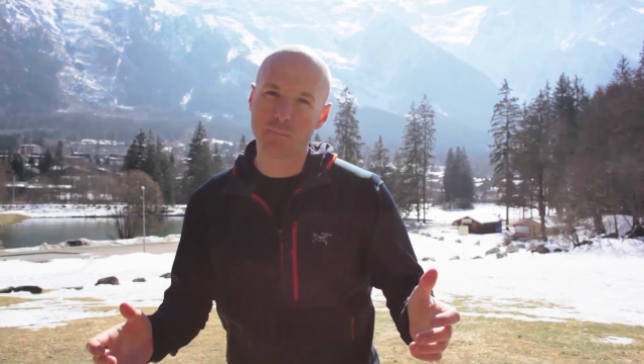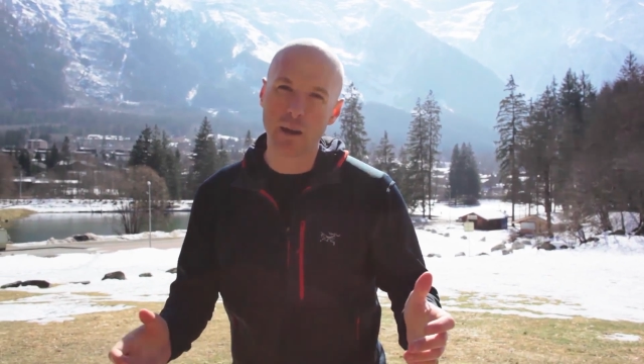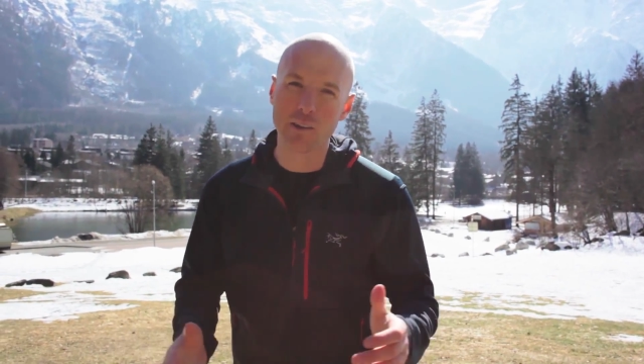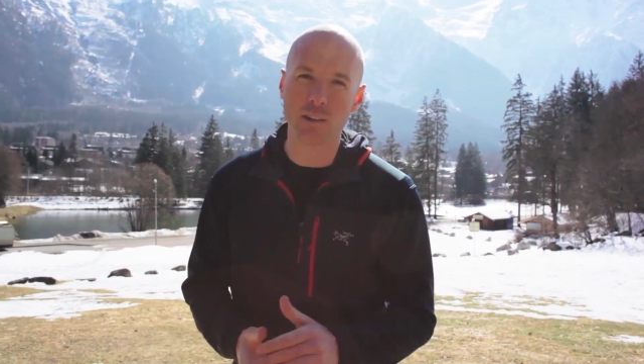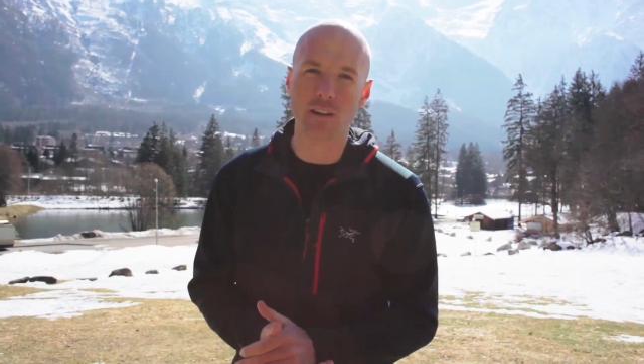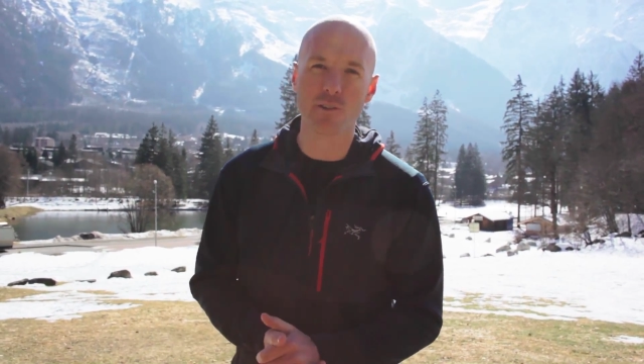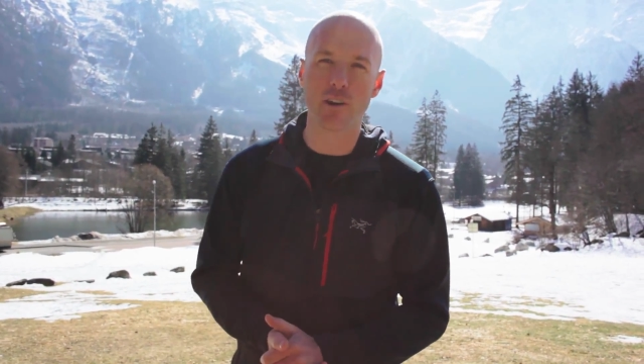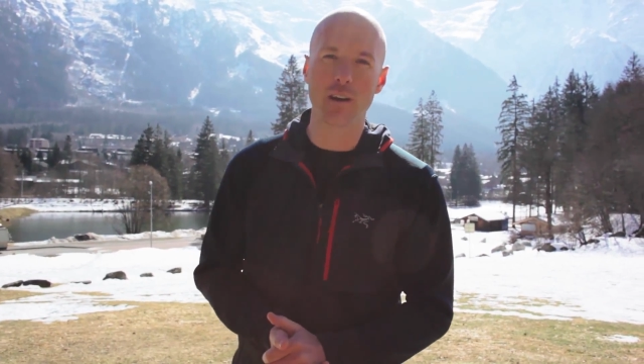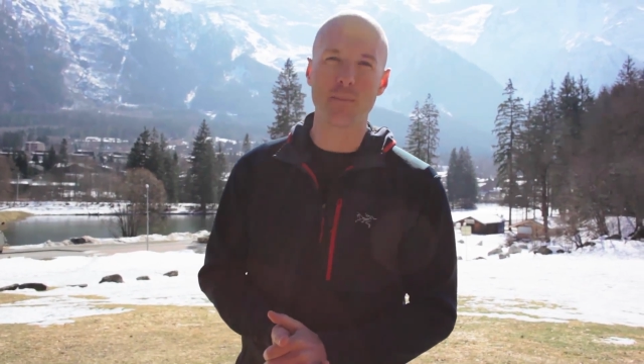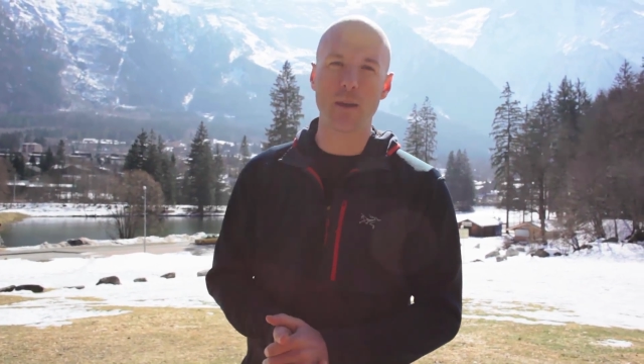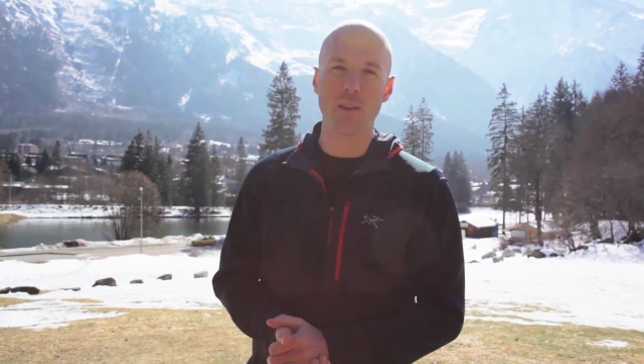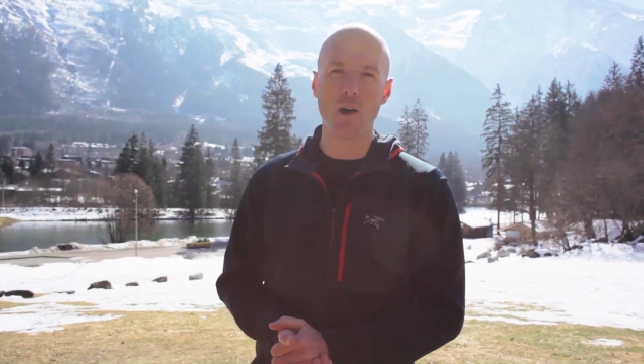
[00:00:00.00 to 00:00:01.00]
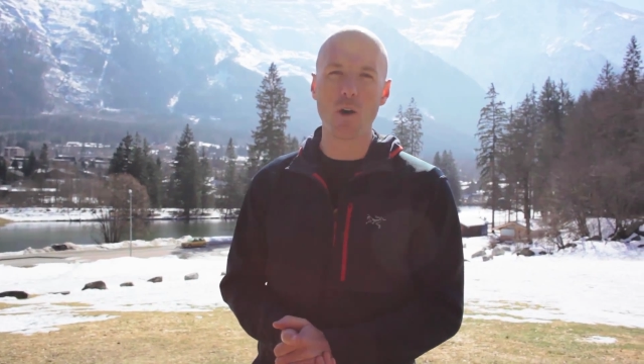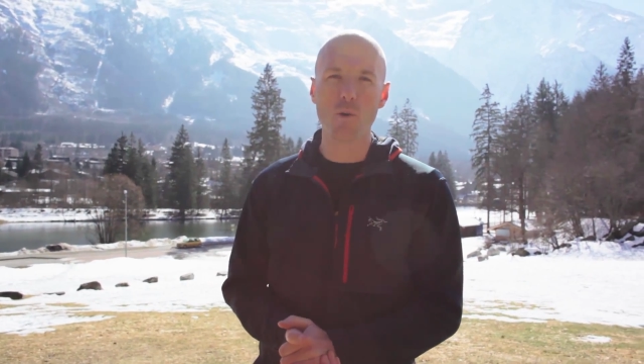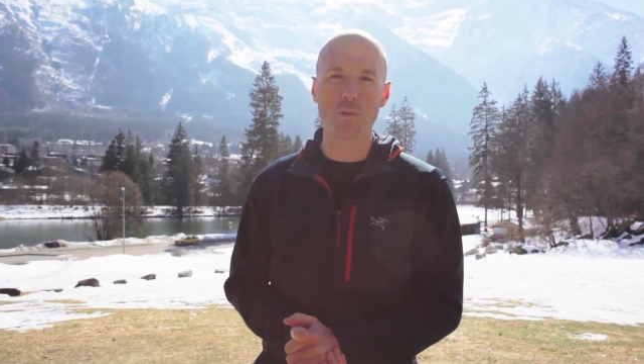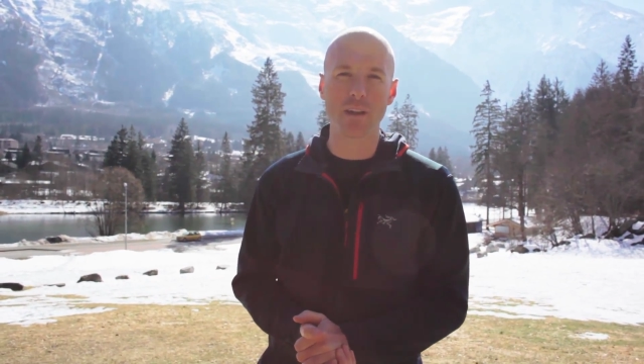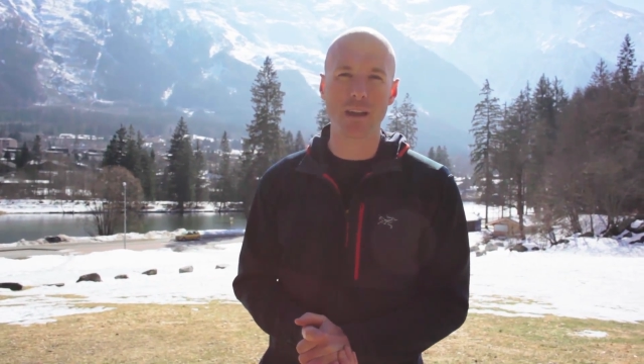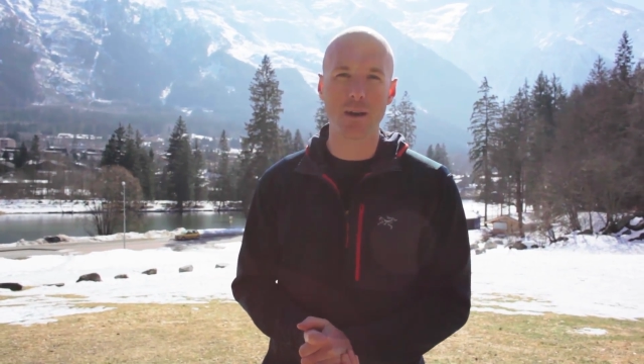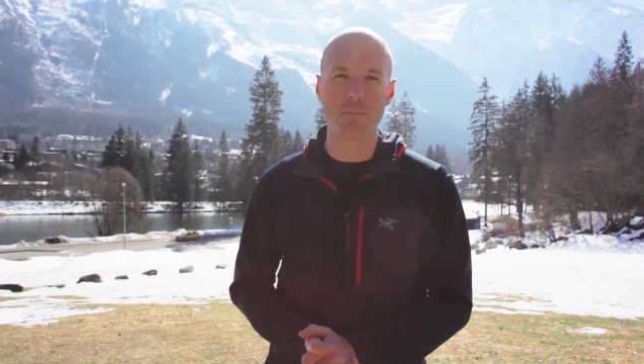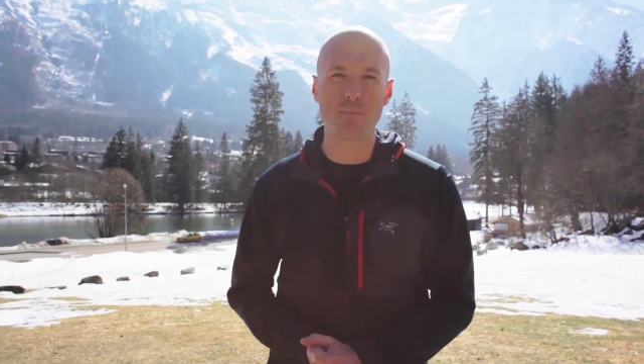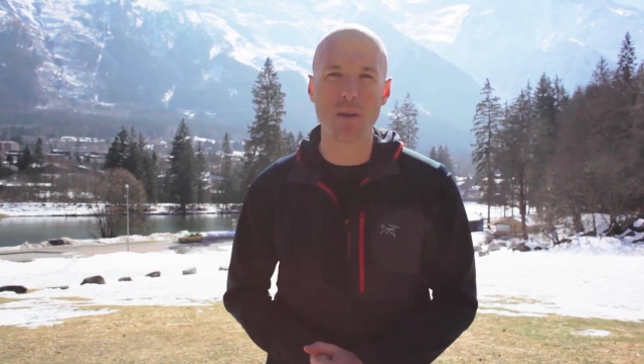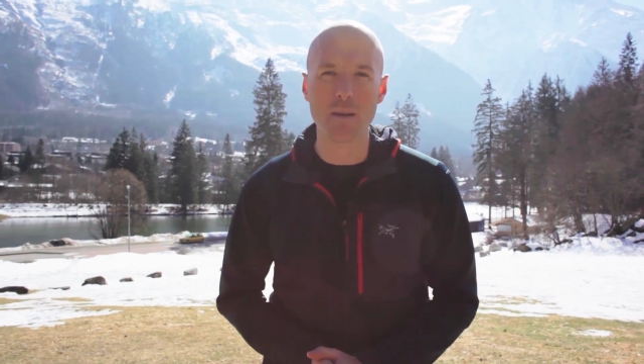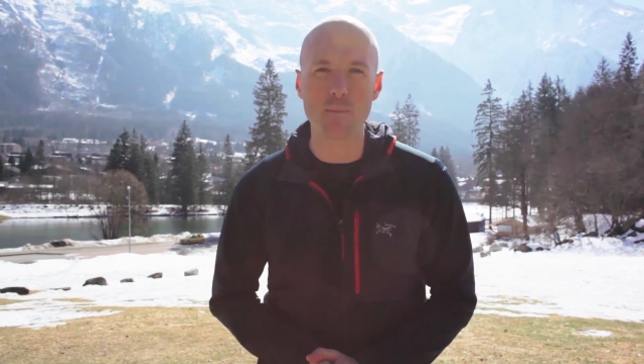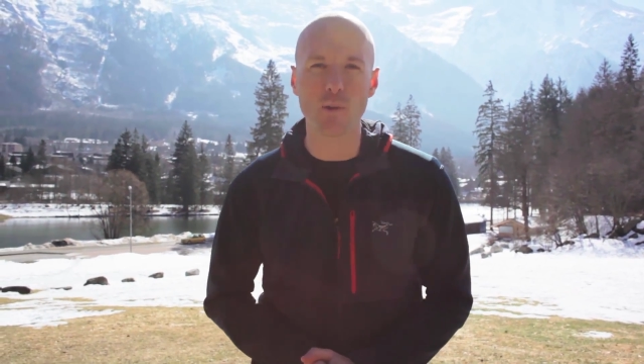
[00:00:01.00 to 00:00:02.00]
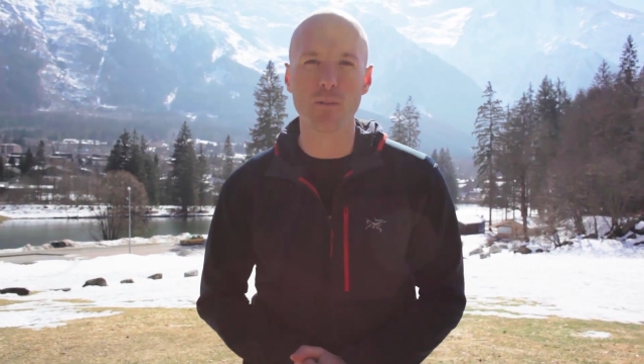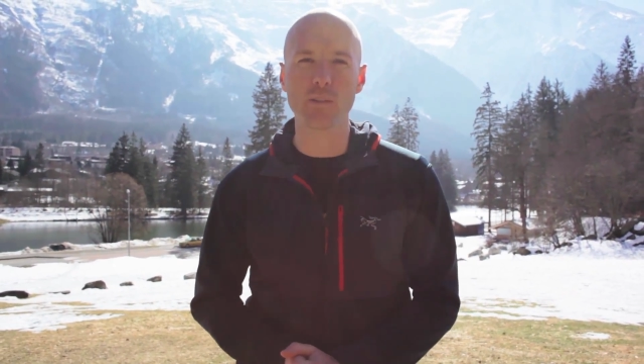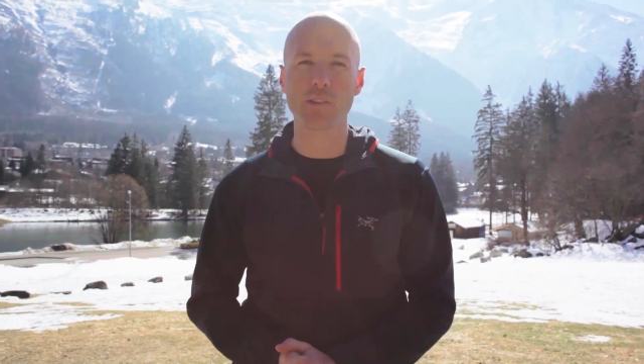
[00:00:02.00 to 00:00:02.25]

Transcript: basically trying to make the whole thing a bit more of a